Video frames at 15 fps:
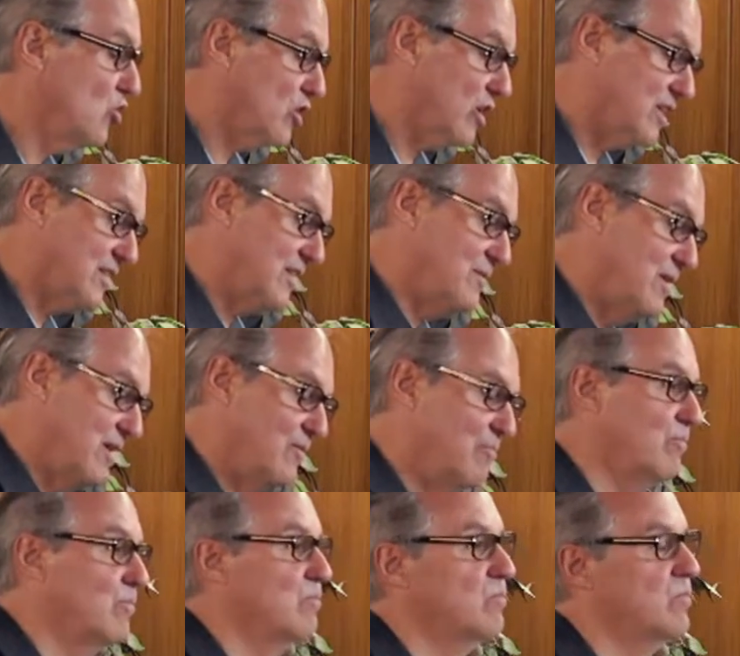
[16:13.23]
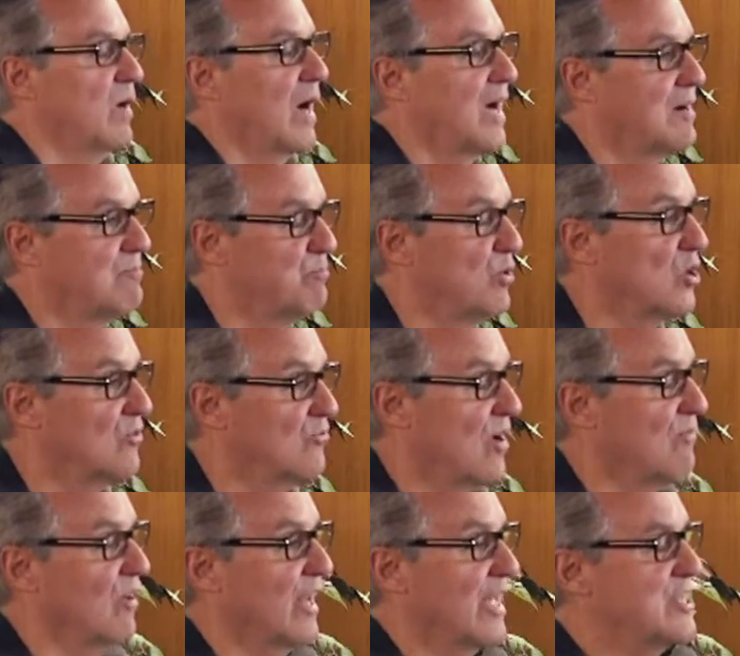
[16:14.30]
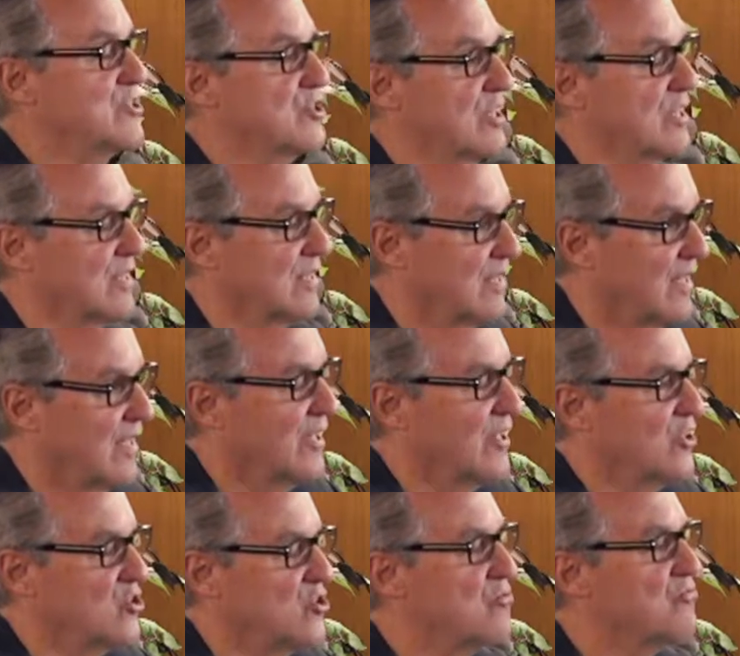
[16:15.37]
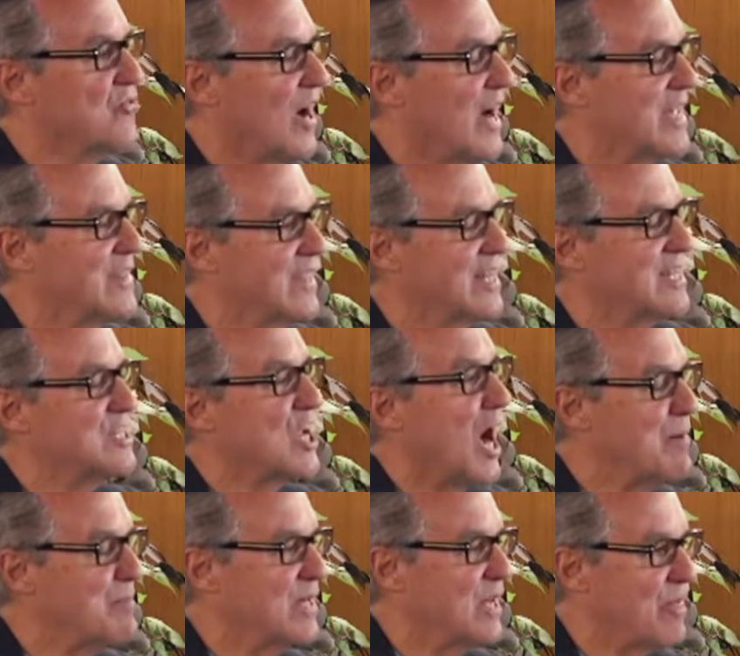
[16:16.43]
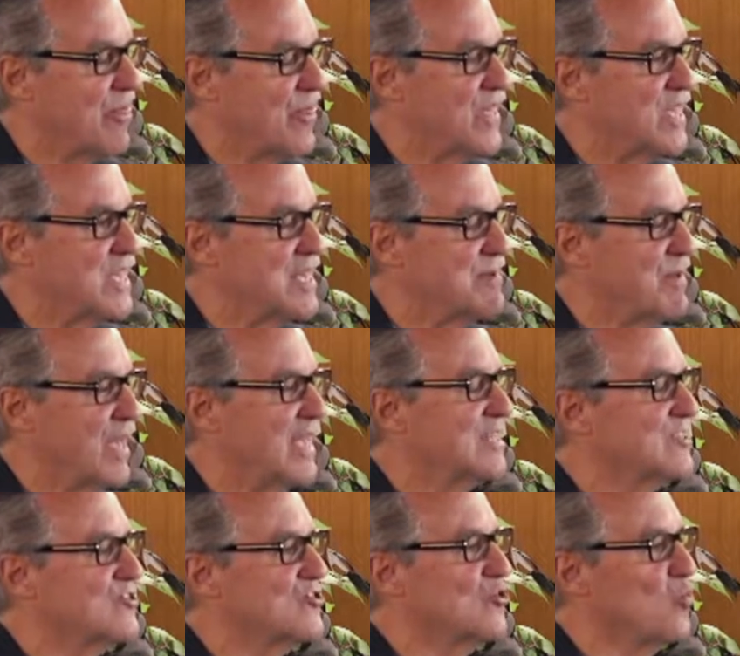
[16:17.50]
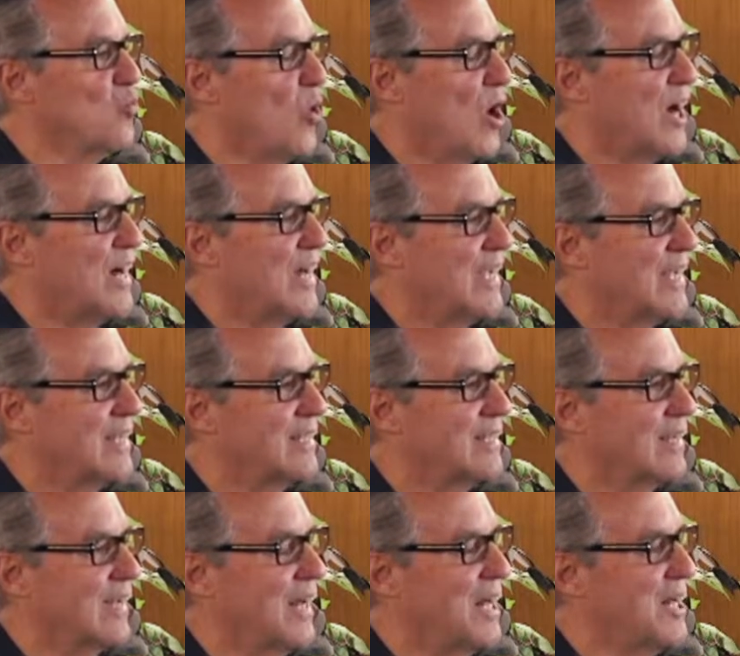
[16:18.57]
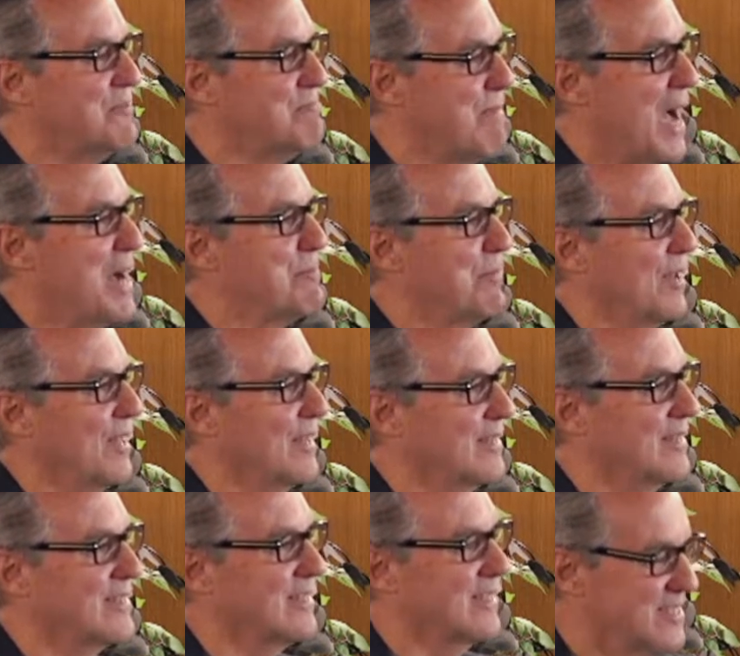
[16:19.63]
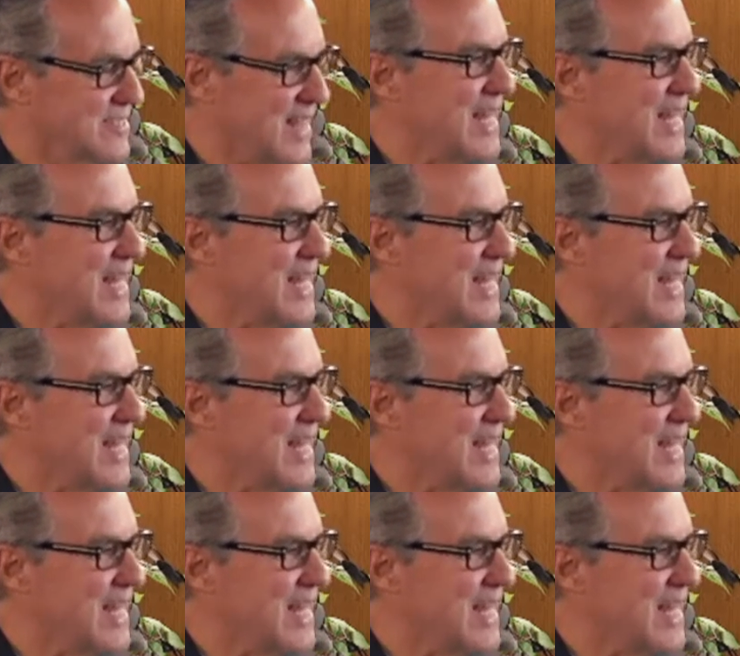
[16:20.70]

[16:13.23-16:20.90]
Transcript: at the book of Revelation, you find that a dominant theme is the wine of Babylon. Isn't that